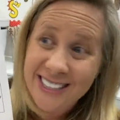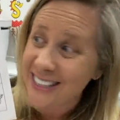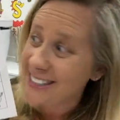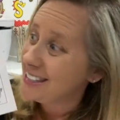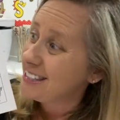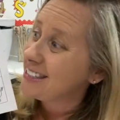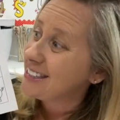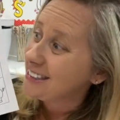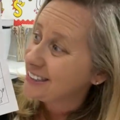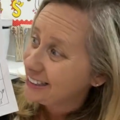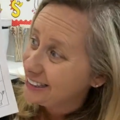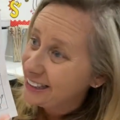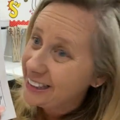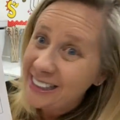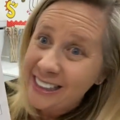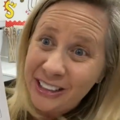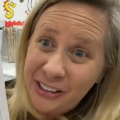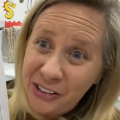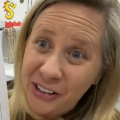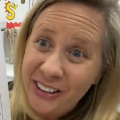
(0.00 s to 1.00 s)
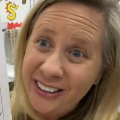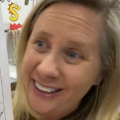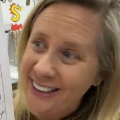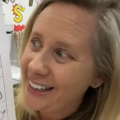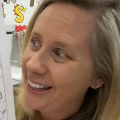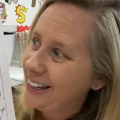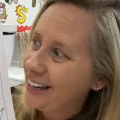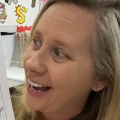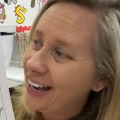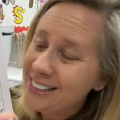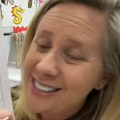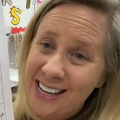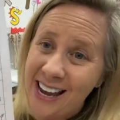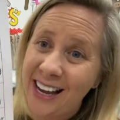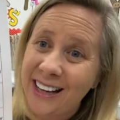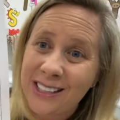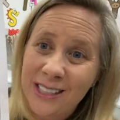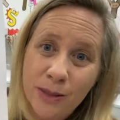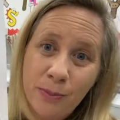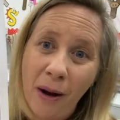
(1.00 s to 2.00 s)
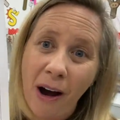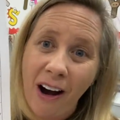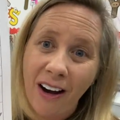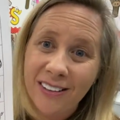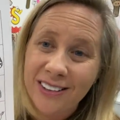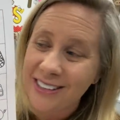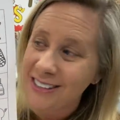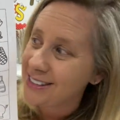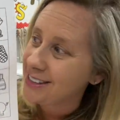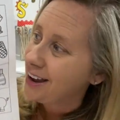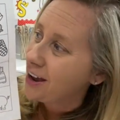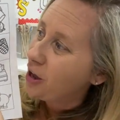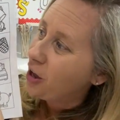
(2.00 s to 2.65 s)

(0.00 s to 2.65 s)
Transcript: this is literally a text box